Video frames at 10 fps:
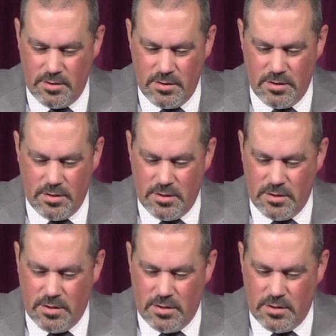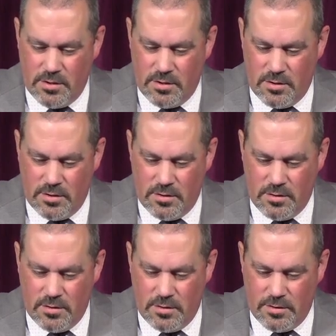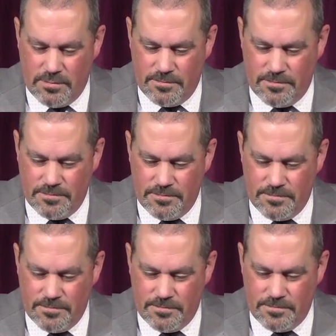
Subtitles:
Nothing is said.